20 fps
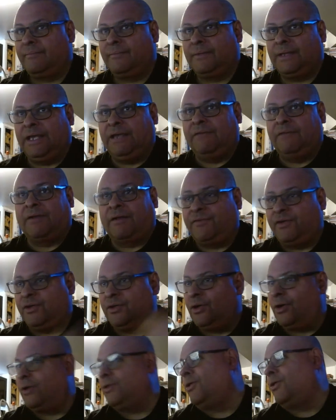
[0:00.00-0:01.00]
Even if you
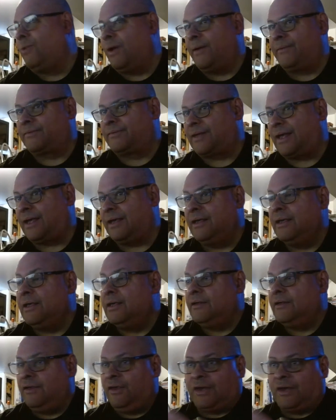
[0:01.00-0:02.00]
know the website,
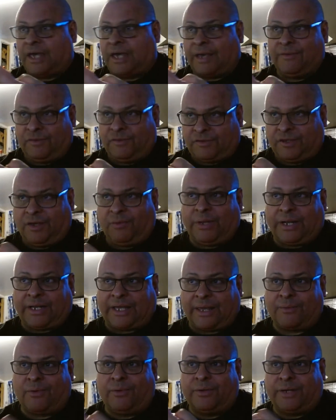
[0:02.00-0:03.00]
you see when I
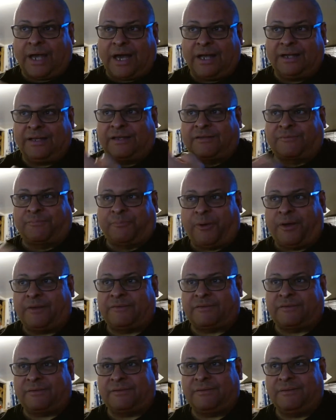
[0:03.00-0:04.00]
kept going to
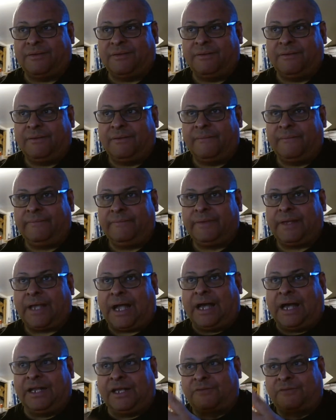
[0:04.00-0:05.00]
Aliexpress.
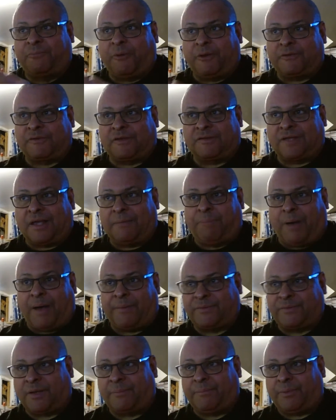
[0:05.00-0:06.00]
Aliexpress sometimes
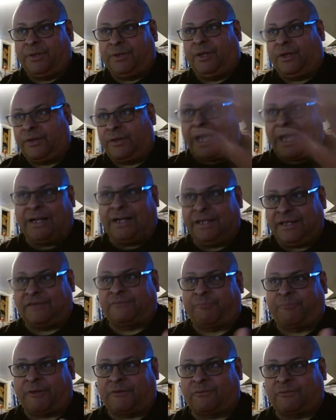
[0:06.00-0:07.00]
pops up another
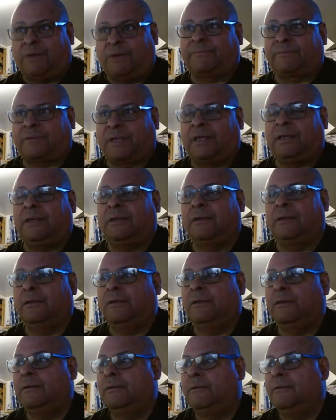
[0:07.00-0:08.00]
Aliexpress website.
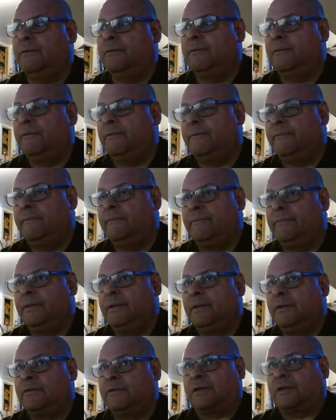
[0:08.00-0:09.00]

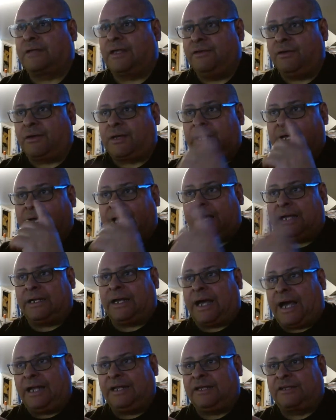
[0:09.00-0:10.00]
Sometimes you click on an
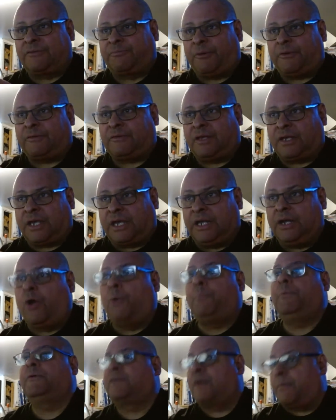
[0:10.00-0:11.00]
Aliexpress link and it
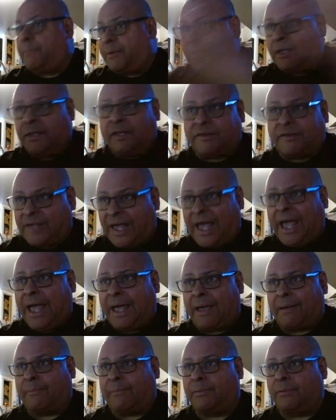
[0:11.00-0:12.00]
opens up another tab.